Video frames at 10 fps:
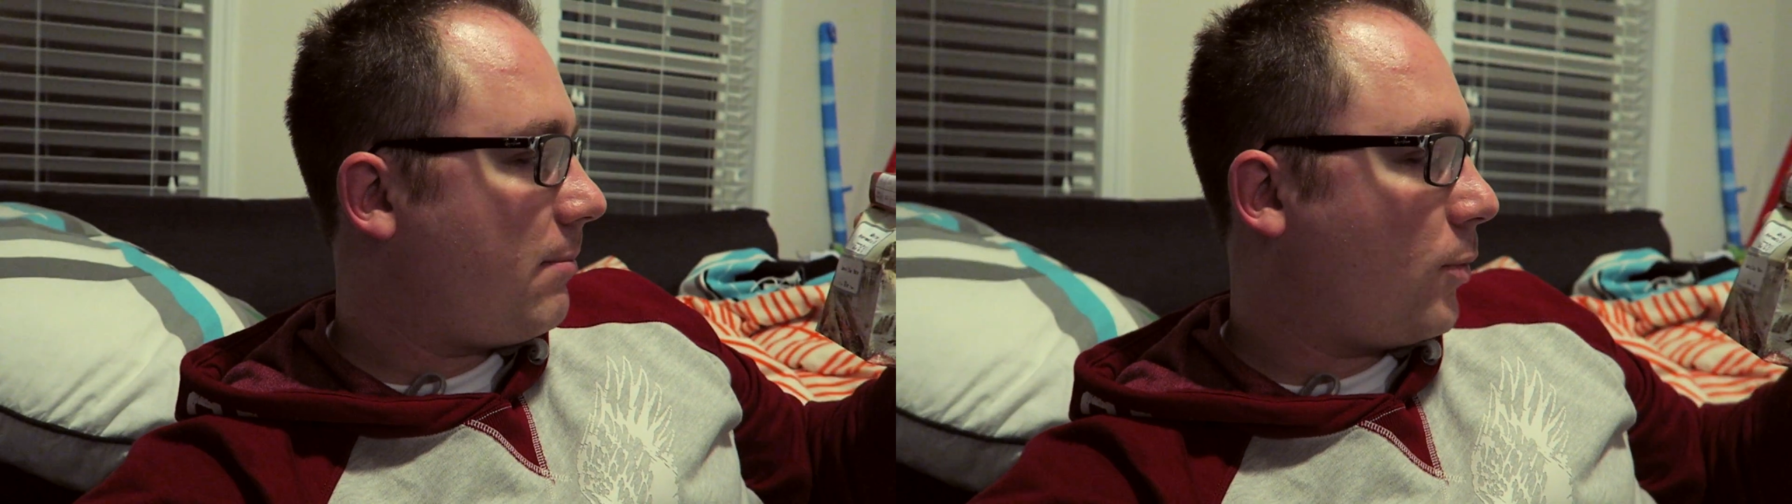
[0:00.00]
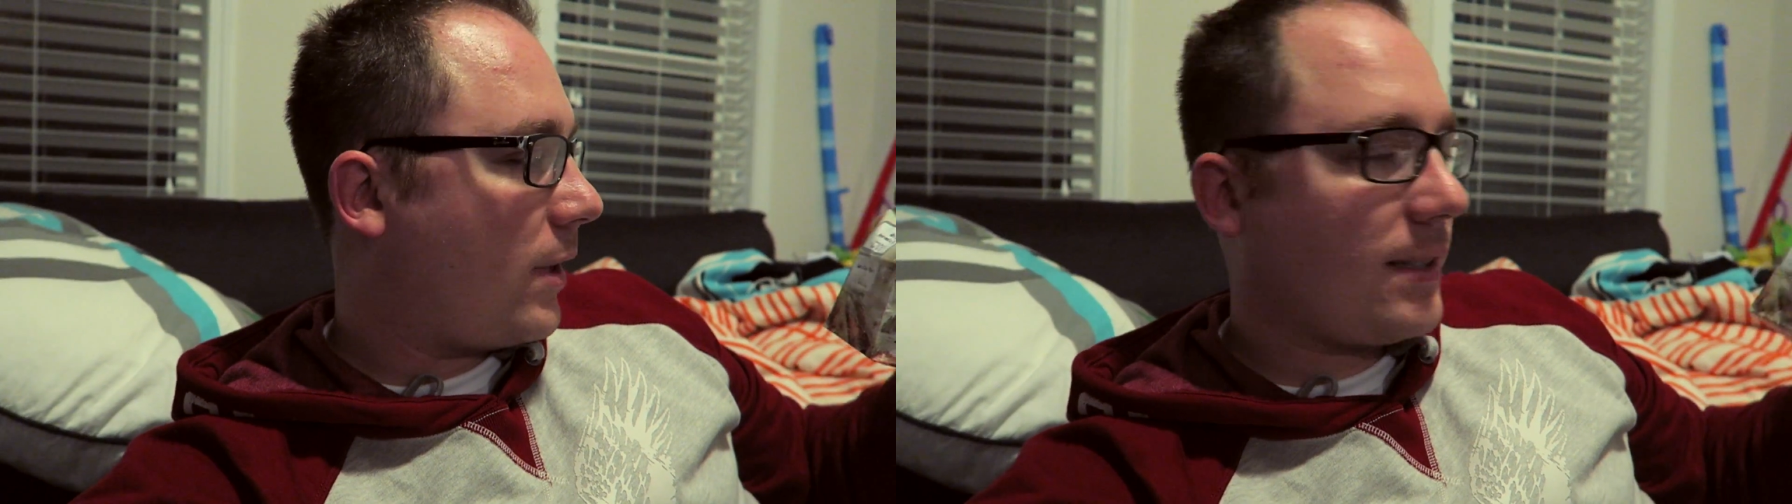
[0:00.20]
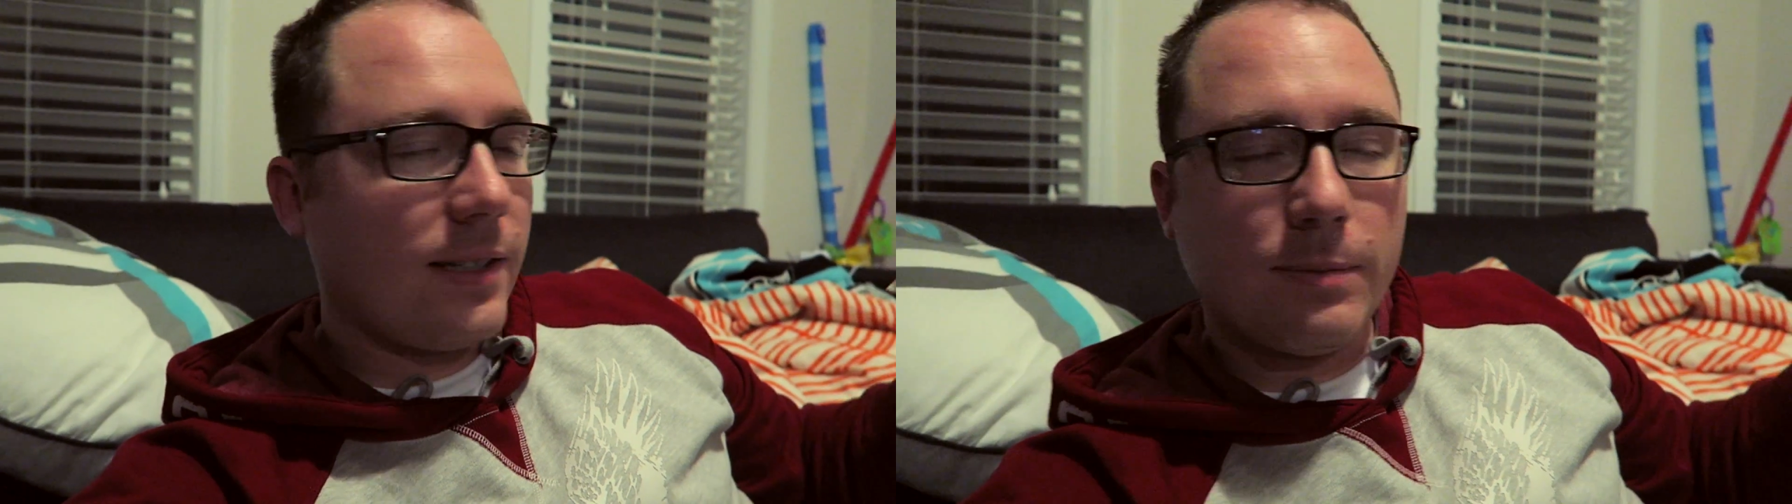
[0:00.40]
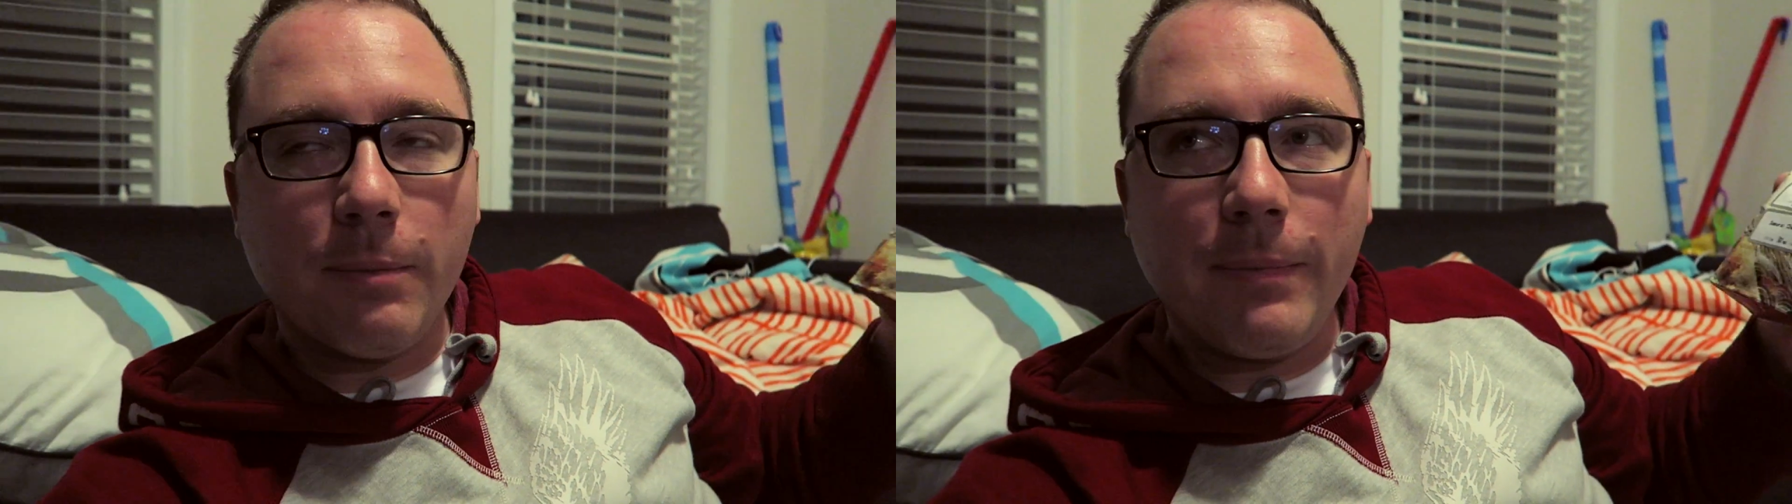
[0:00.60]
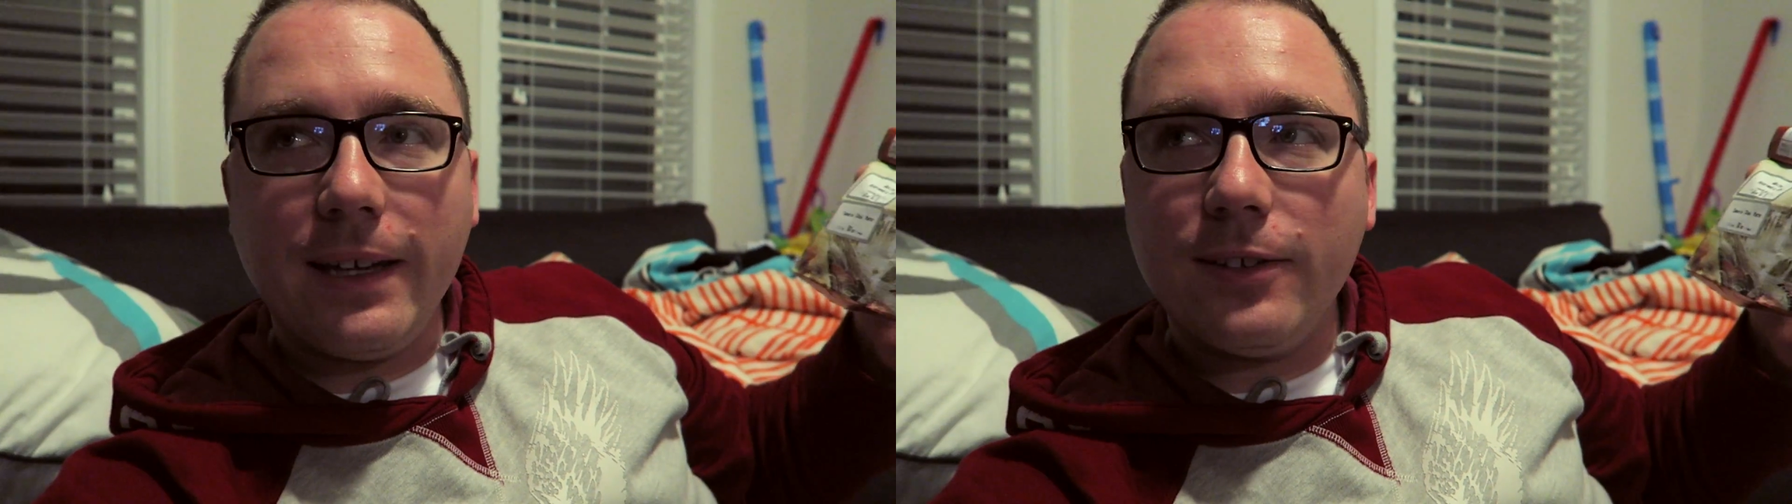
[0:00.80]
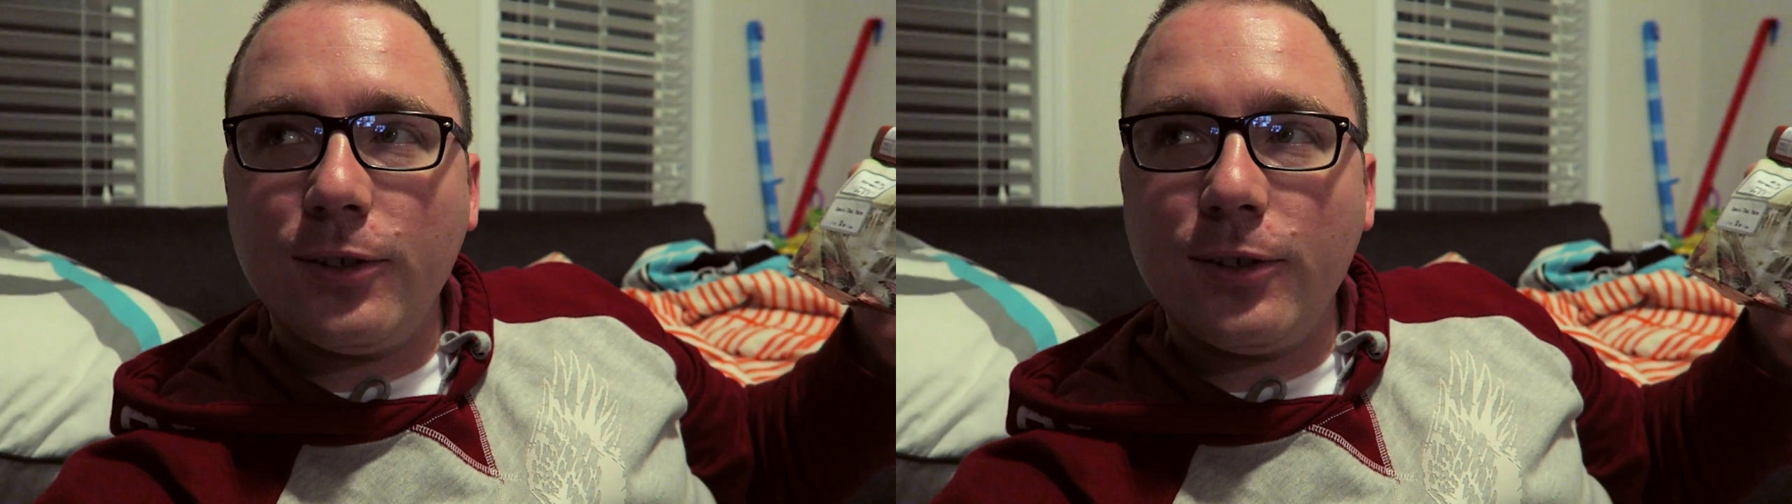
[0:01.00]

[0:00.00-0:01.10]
Well, that's how you spell mate